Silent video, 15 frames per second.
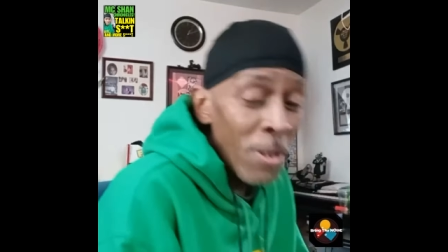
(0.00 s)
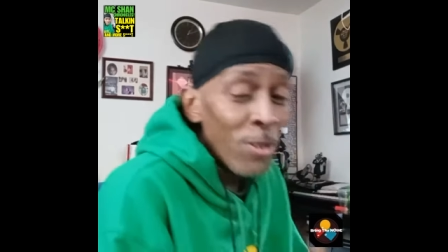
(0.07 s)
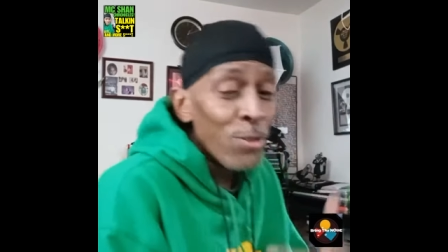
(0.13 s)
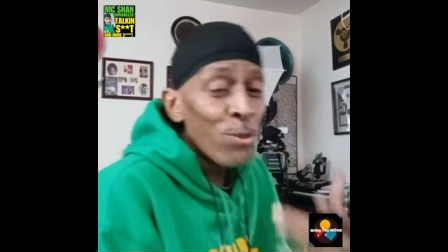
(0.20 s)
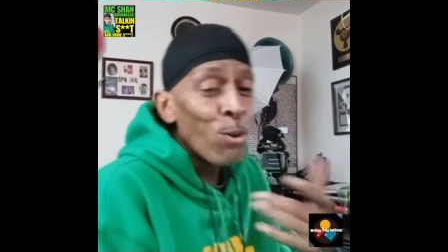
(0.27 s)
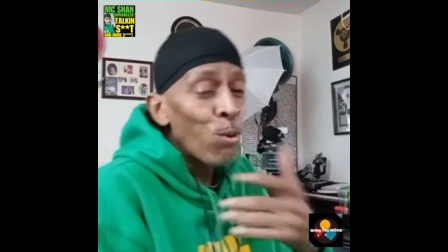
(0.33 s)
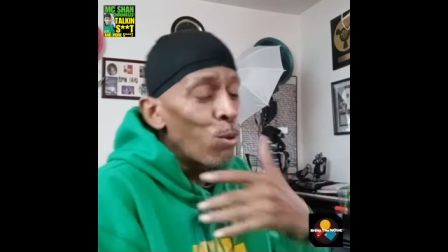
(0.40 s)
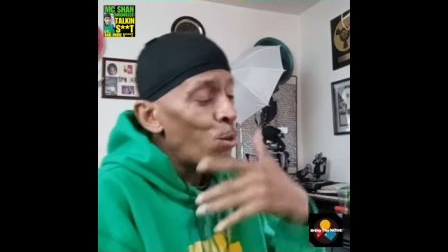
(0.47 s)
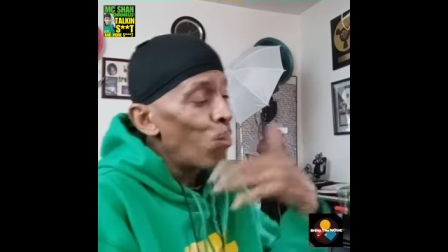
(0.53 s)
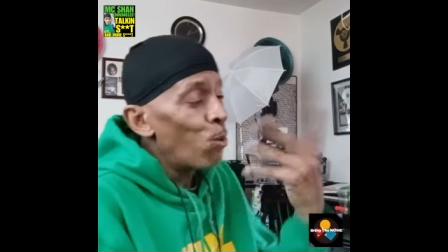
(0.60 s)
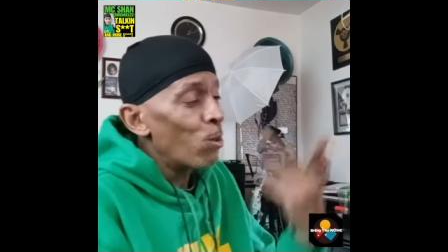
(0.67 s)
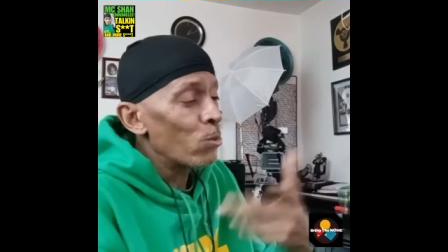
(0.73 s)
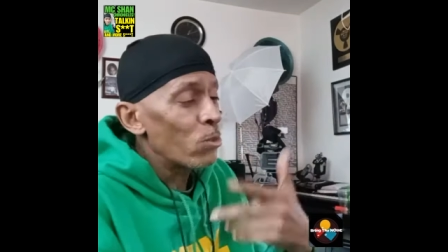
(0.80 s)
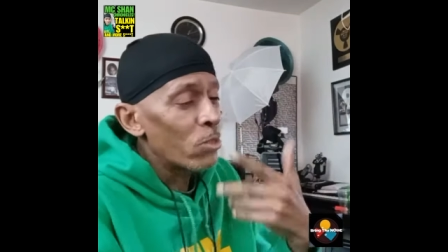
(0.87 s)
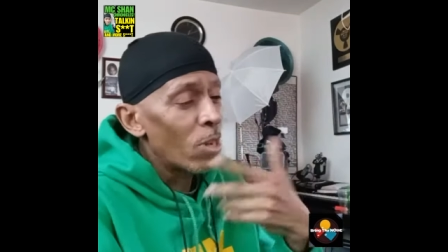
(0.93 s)
So
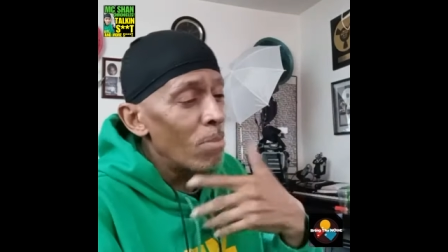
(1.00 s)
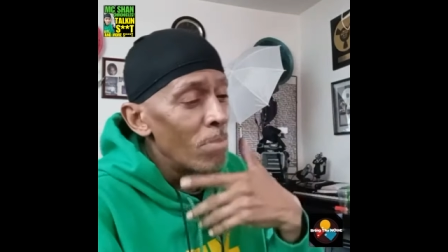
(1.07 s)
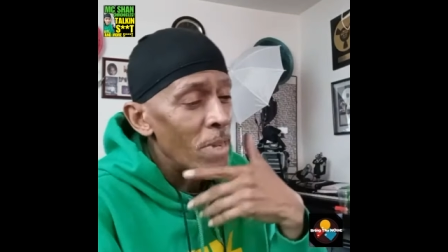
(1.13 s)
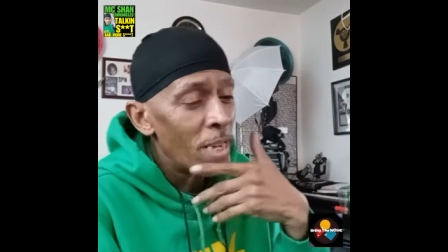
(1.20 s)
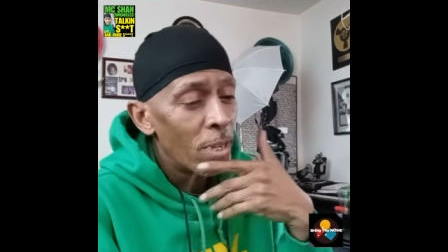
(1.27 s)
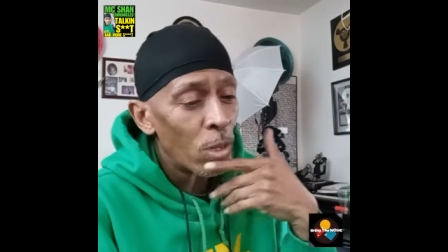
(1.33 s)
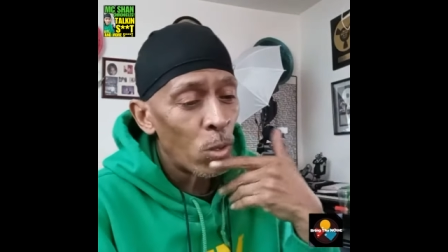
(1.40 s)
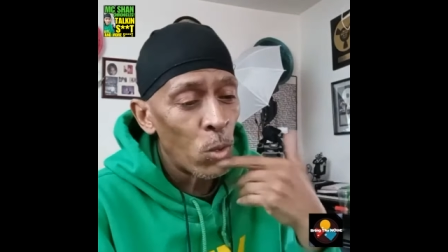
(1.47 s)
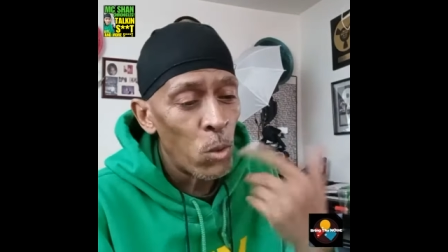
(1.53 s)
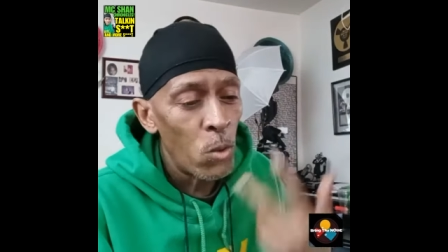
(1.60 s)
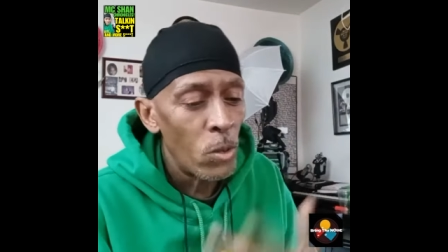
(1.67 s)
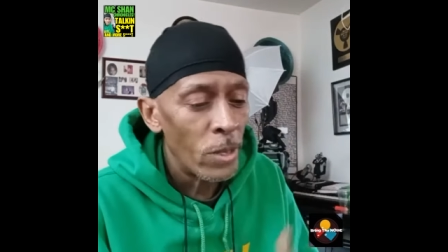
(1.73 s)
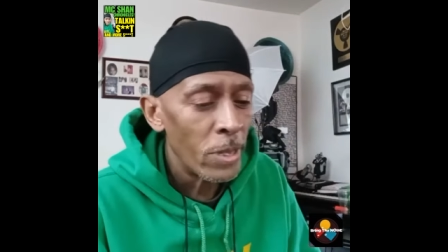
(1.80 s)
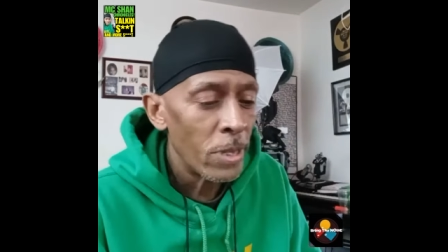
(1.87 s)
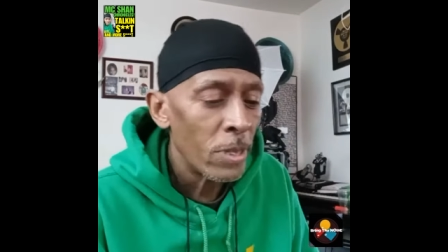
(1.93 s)
Cole set me in the
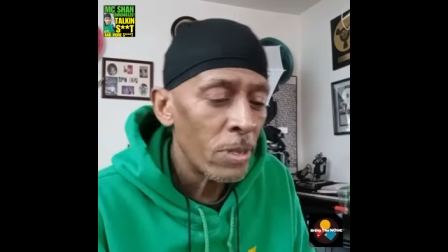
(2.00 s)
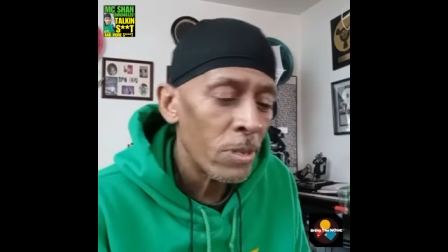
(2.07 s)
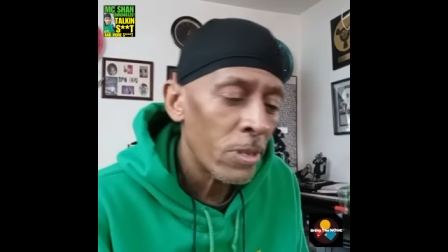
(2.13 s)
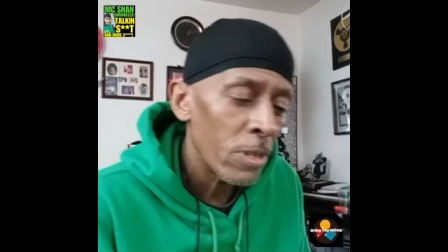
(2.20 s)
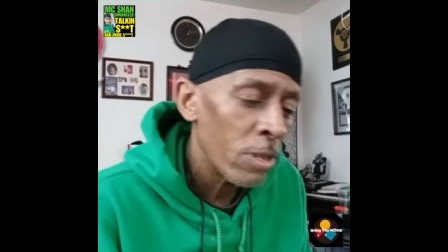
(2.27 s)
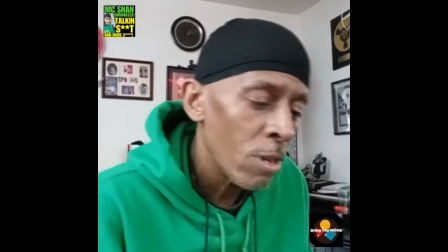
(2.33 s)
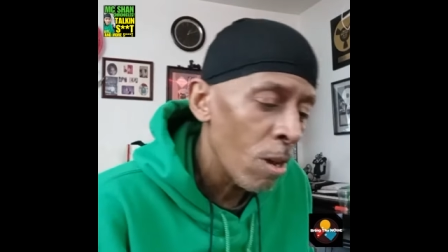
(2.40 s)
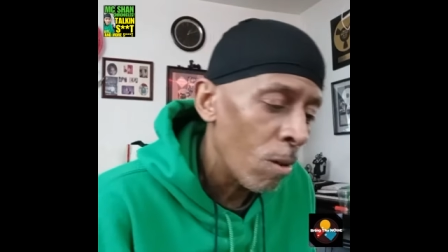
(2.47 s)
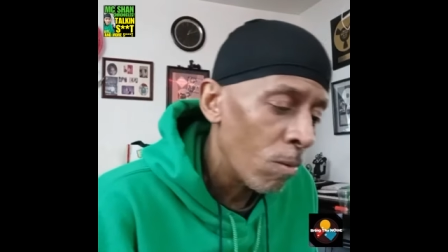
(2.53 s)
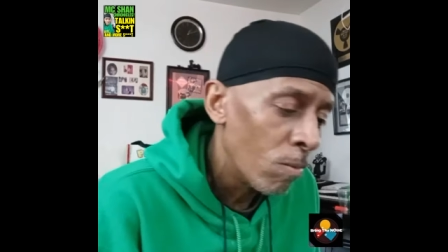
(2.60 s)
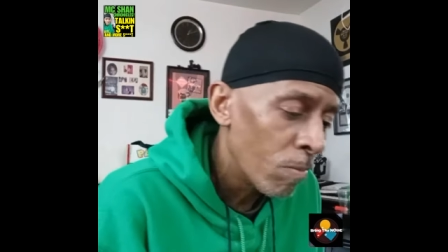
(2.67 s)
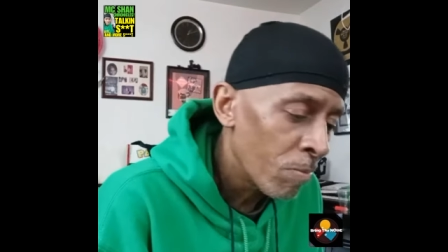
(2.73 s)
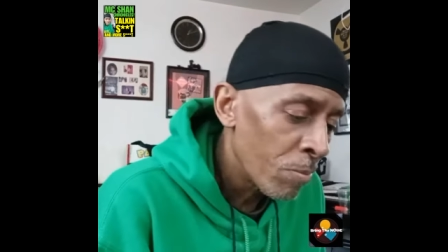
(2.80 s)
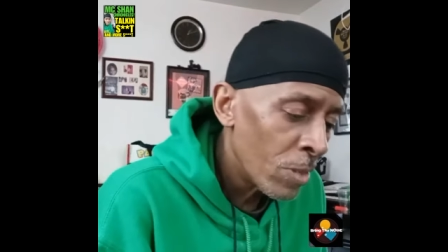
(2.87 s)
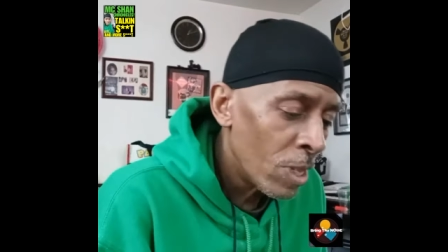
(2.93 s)
corner and he said, yo,
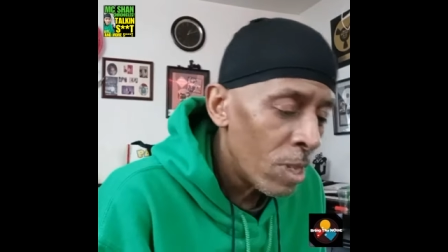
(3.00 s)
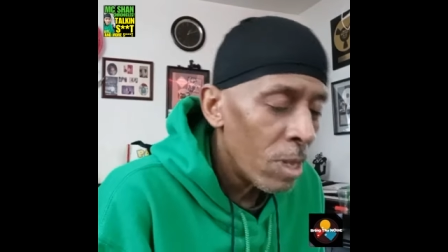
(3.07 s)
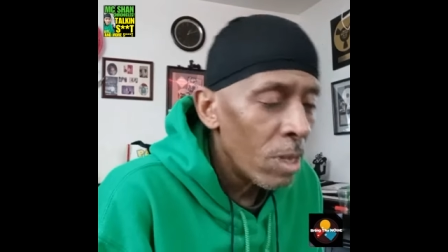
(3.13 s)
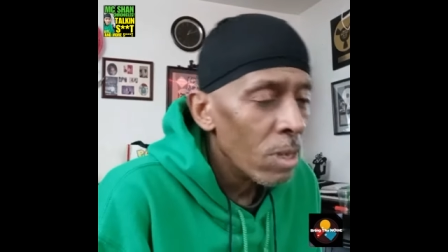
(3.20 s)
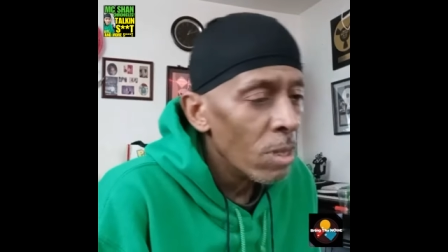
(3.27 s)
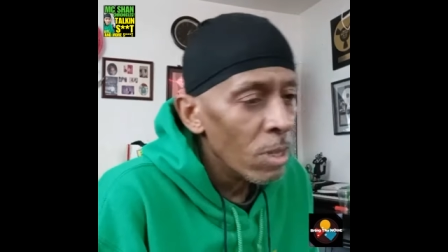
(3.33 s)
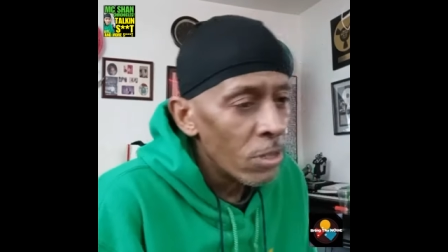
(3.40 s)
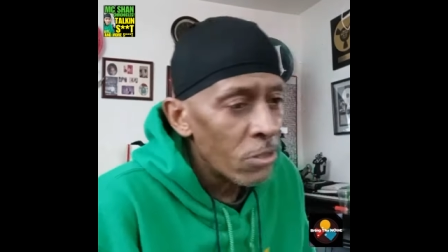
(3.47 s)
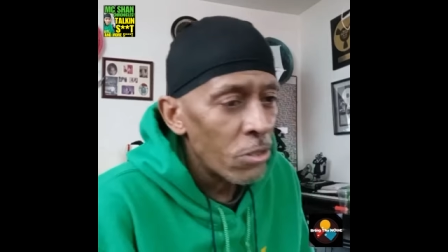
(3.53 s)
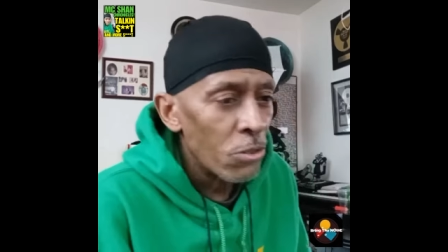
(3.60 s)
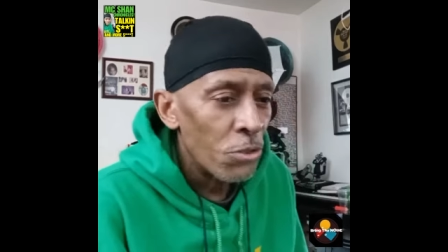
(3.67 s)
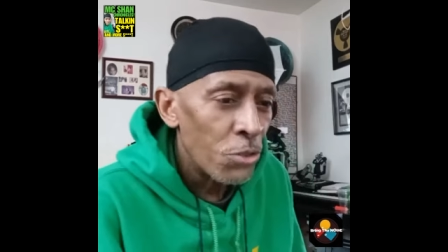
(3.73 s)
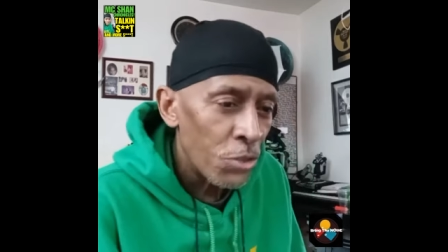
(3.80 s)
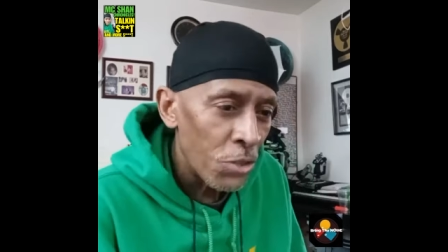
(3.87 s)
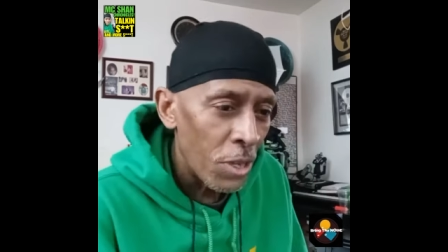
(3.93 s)

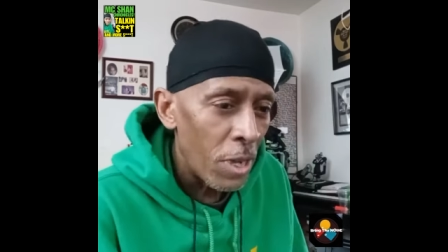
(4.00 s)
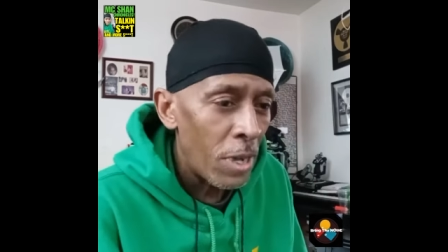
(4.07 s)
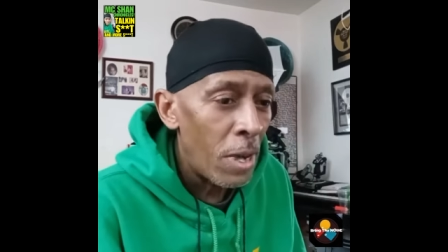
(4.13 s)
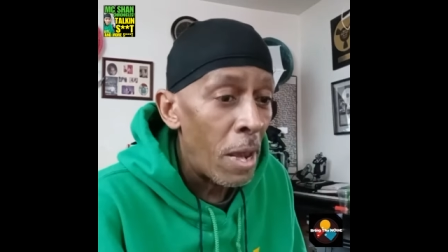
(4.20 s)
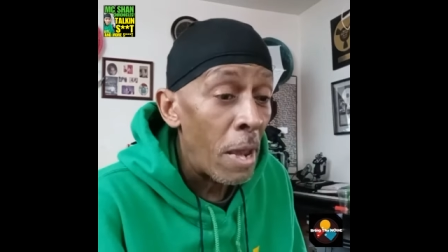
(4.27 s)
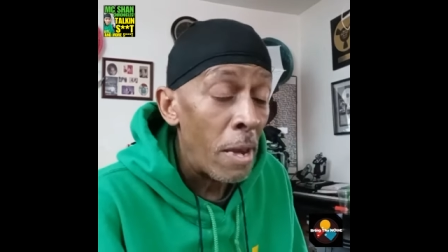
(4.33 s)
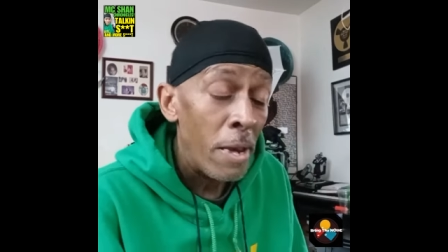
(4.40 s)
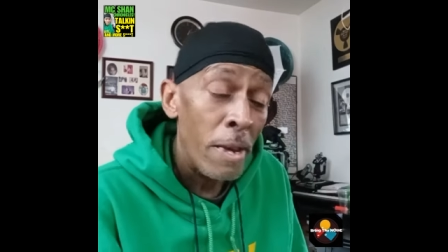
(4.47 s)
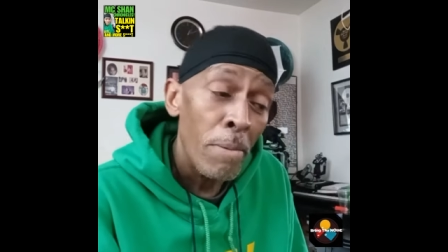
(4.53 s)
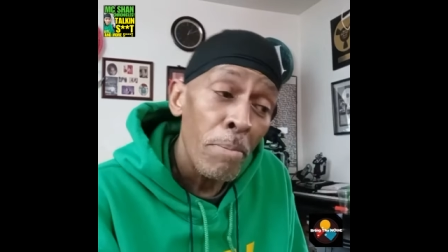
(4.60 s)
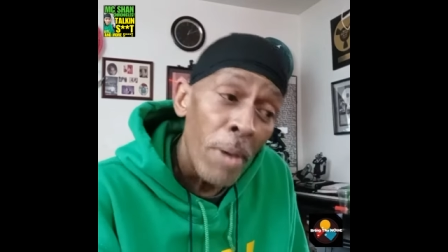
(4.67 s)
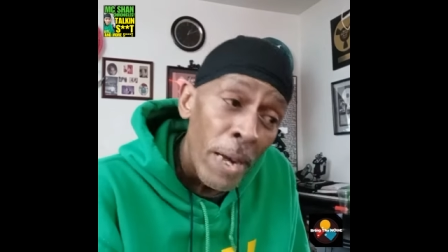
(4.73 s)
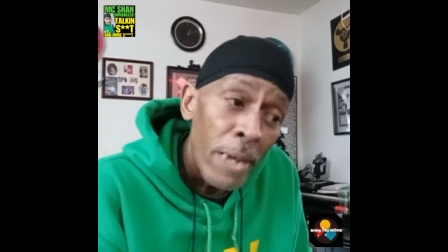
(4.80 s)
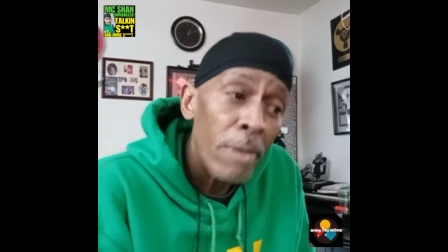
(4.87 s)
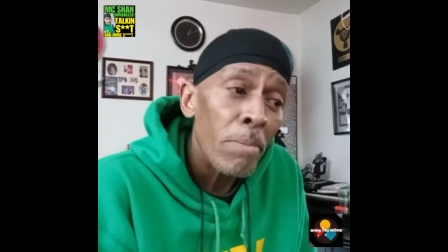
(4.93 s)
listen, Shan, and he
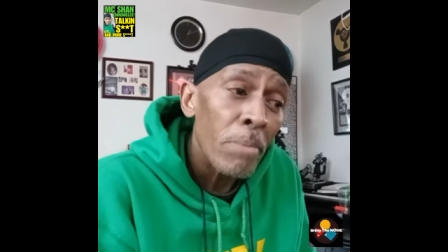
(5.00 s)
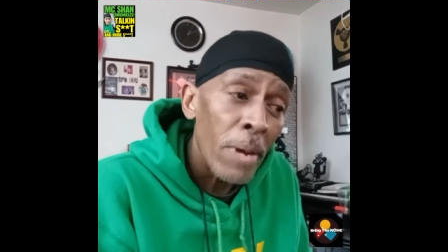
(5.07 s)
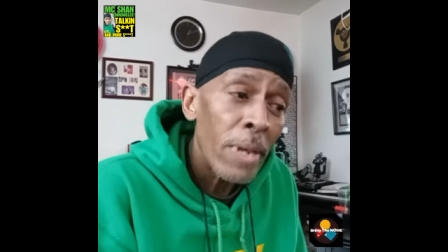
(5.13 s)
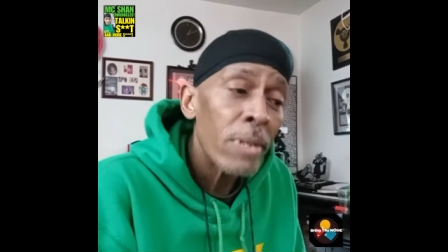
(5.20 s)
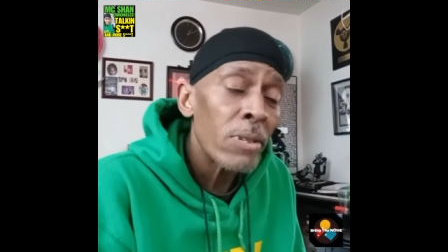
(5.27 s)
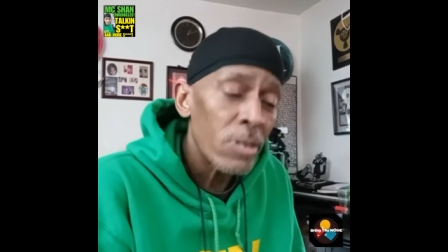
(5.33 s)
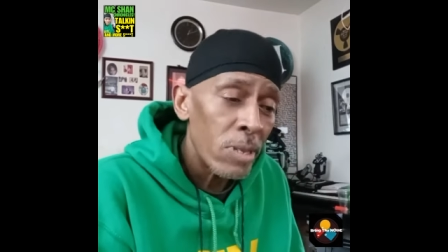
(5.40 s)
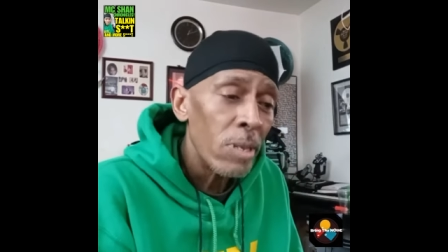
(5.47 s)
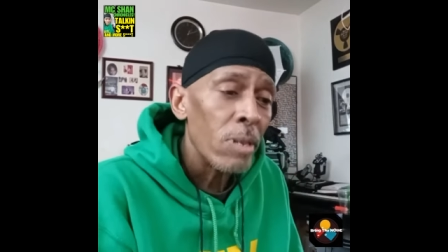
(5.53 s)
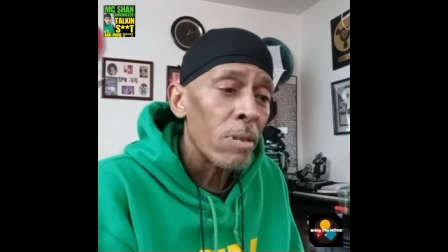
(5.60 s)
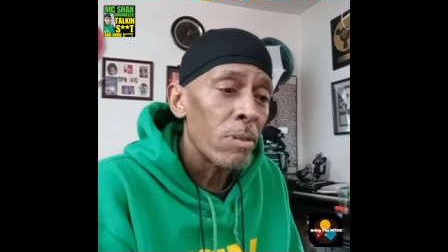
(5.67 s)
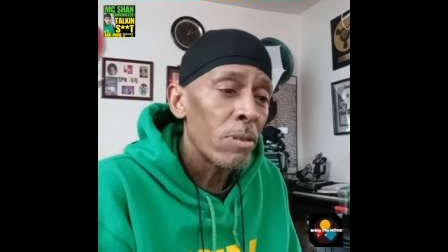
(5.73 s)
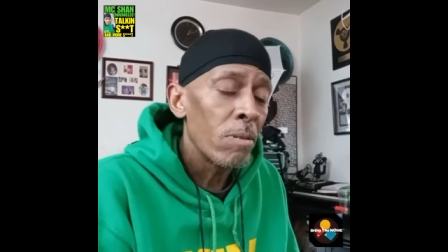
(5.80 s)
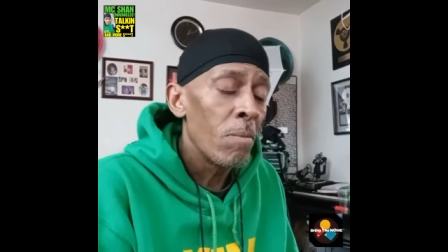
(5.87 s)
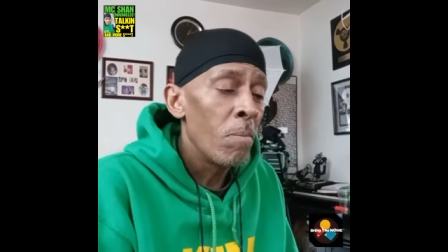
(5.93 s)
made it make
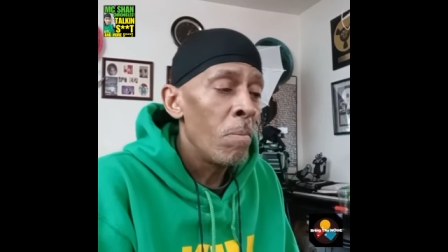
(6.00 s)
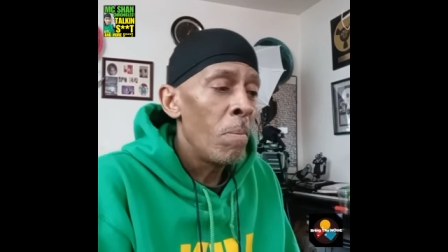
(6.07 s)
sense.